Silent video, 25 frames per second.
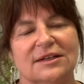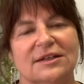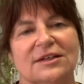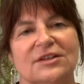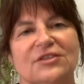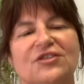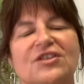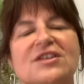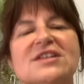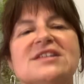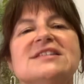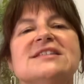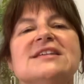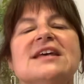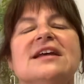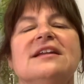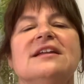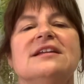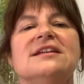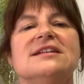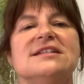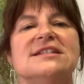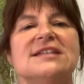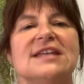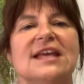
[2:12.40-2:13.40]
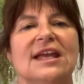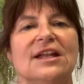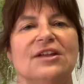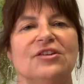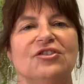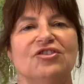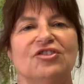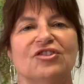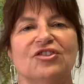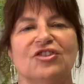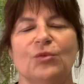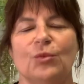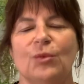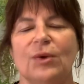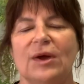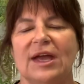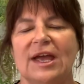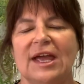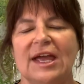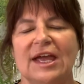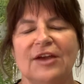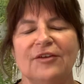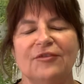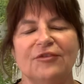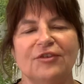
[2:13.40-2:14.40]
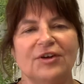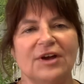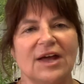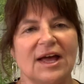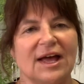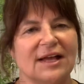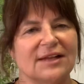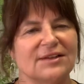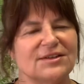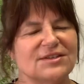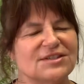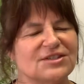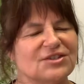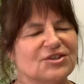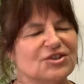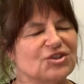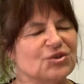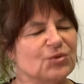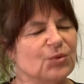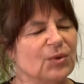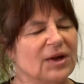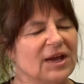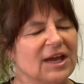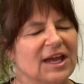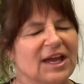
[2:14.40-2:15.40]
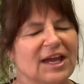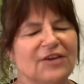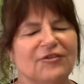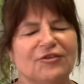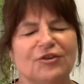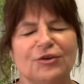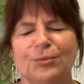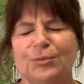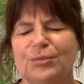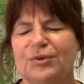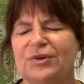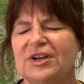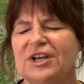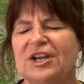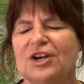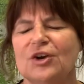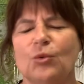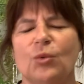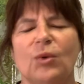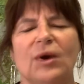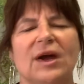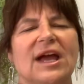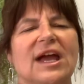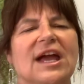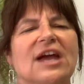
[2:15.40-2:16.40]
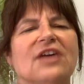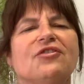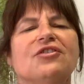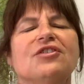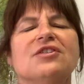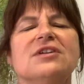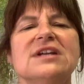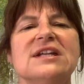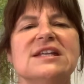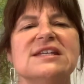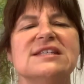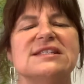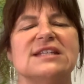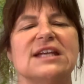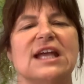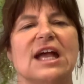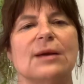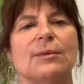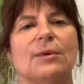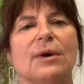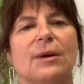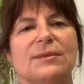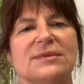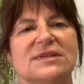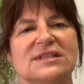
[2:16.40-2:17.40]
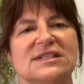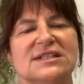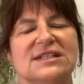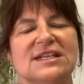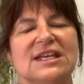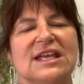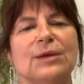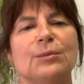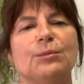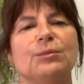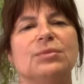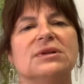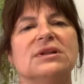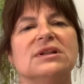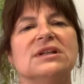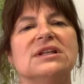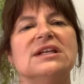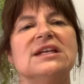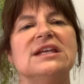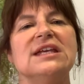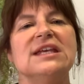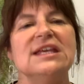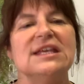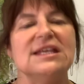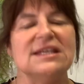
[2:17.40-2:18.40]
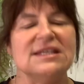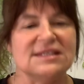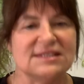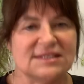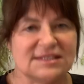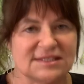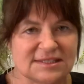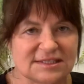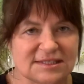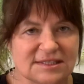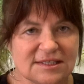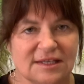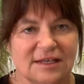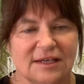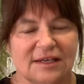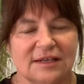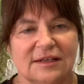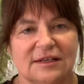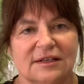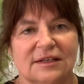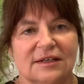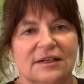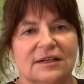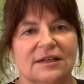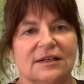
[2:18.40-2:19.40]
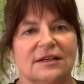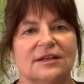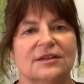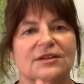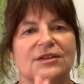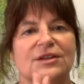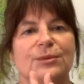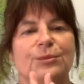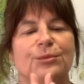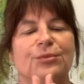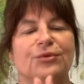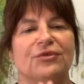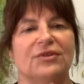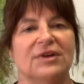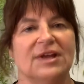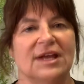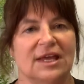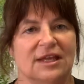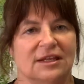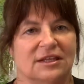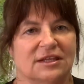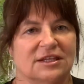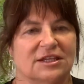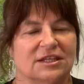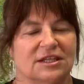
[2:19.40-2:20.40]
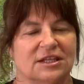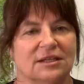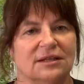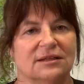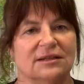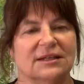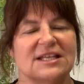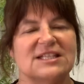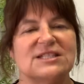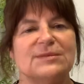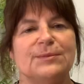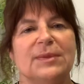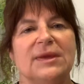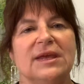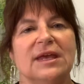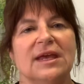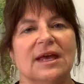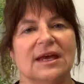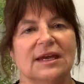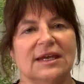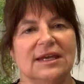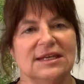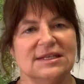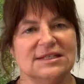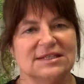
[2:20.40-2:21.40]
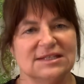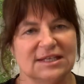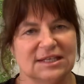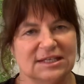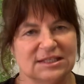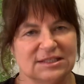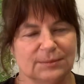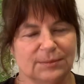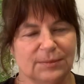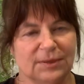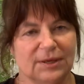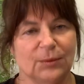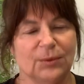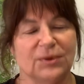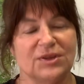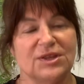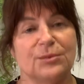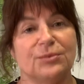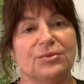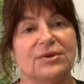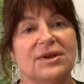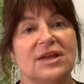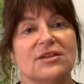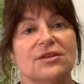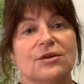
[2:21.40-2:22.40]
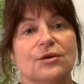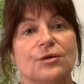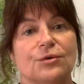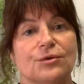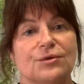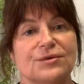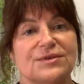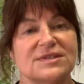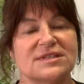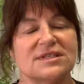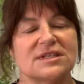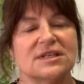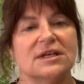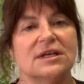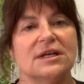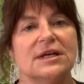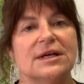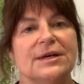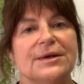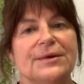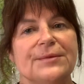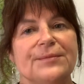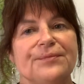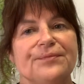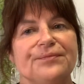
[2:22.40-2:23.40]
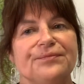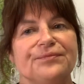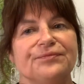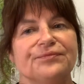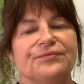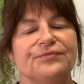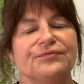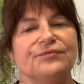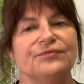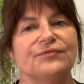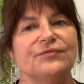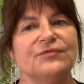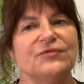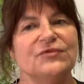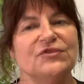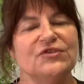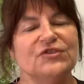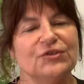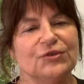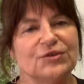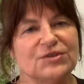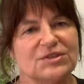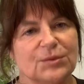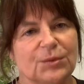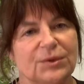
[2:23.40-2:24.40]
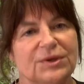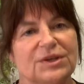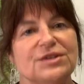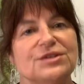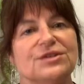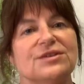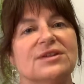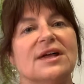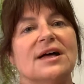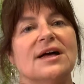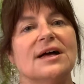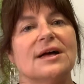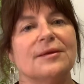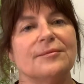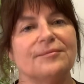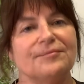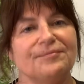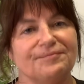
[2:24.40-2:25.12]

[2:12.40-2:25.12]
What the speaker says: Just set an intention that whatever answers, whatever prayer, whatever needs to come up today, please, the breath, let's be guided by where the breath goes. And she goes, I want to do that.